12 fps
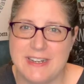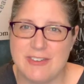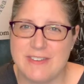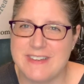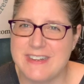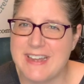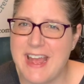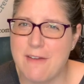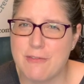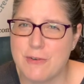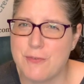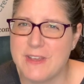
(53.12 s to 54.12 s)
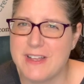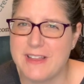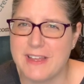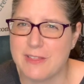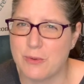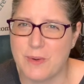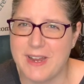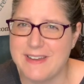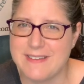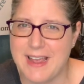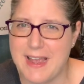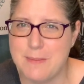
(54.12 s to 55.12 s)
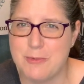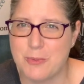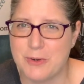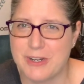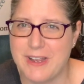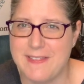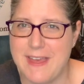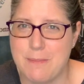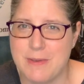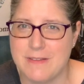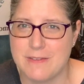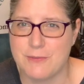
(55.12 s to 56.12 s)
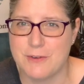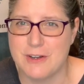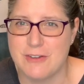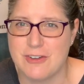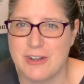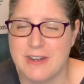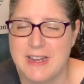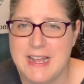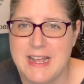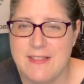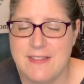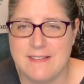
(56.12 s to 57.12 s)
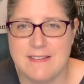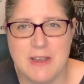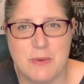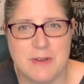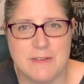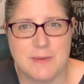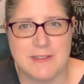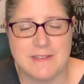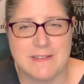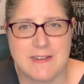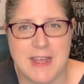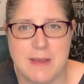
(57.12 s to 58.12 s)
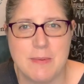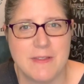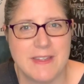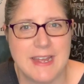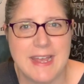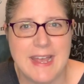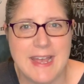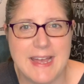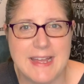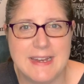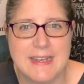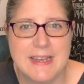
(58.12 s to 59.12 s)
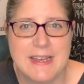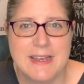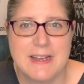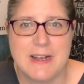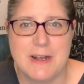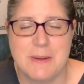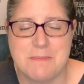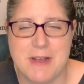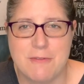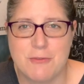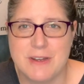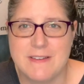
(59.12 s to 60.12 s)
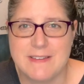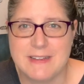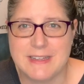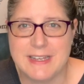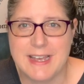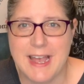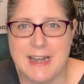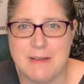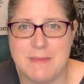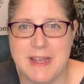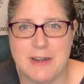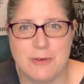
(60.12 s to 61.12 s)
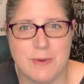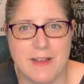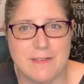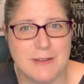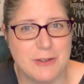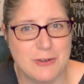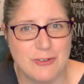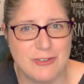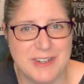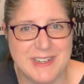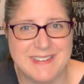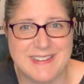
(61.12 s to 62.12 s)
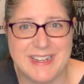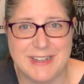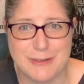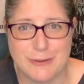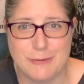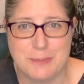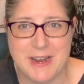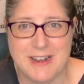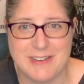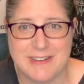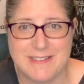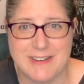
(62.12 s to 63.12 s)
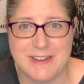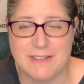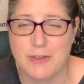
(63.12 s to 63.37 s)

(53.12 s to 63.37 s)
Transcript: It just didn't ever feel like the right time to work on that piece of furniture. That's how it was with this table that I had. Um, I've recently kind of made a resolution to get those projects done.